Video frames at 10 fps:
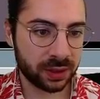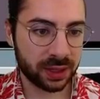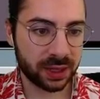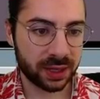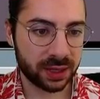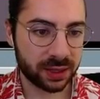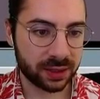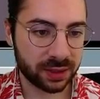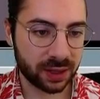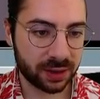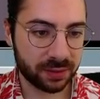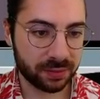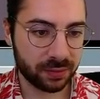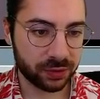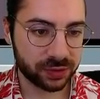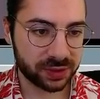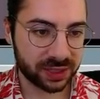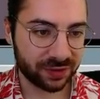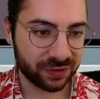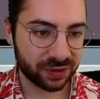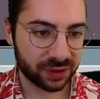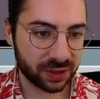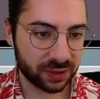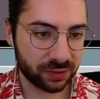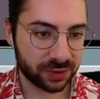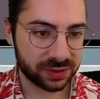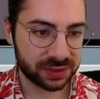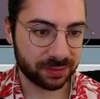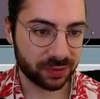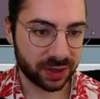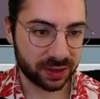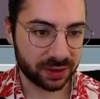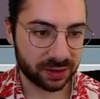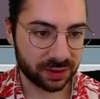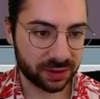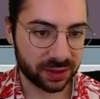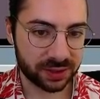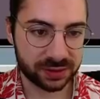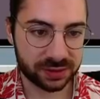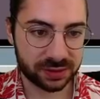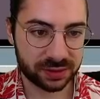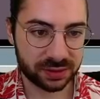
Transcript: And I most definitely want to separate this.